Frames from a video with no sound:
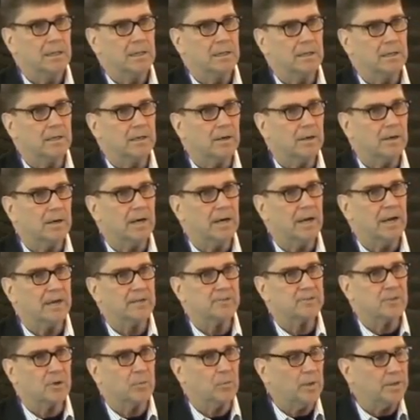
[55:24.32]
You know,
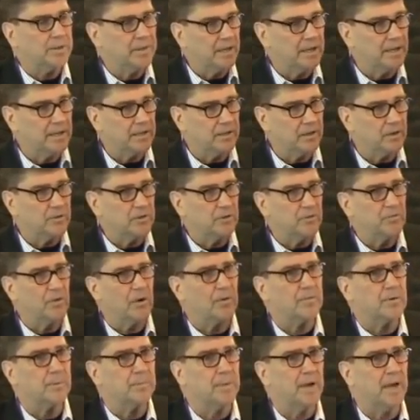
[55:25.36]
so when they, you know, you've
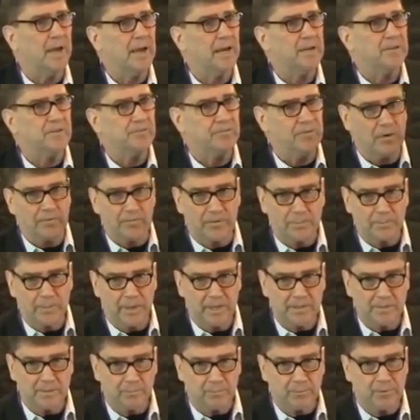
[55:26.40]
already paid. You've already
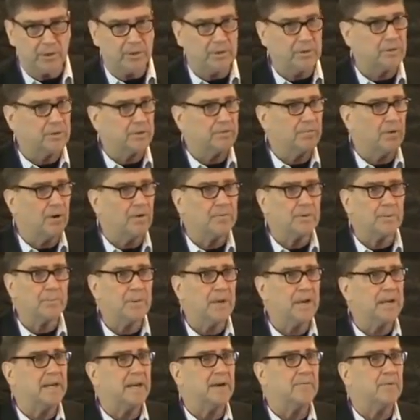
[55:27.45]
paid the printer. You've already
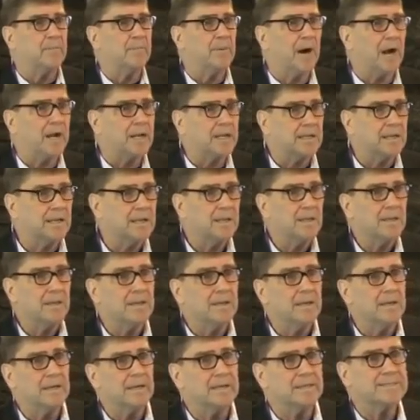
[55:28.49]
paid everybody.
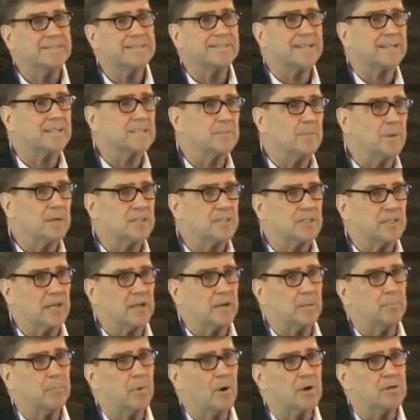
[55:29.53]
Six months
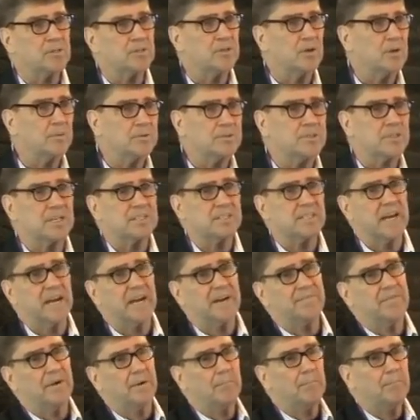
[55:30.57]
later, Barnes and Noble sends
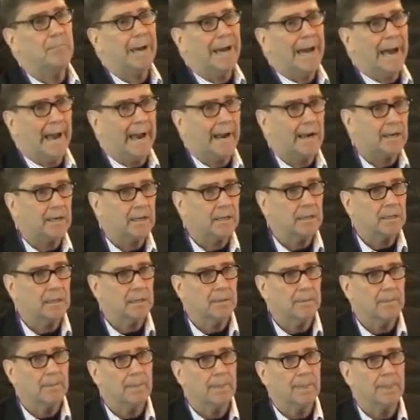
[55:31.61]
half of them back.
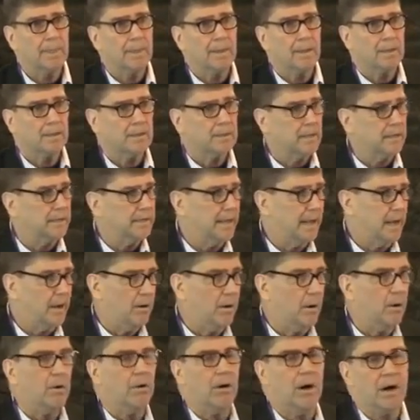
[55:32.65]
Okay, now,
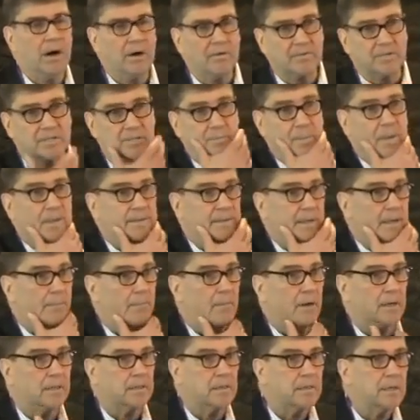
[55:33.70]
oh, I already spent that
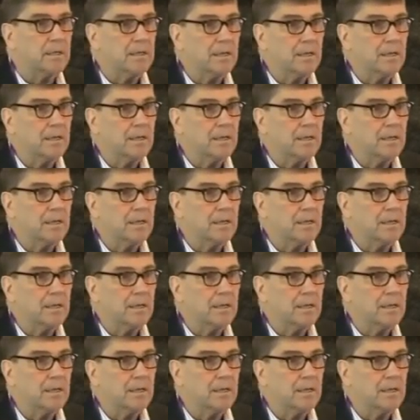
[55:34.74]
money.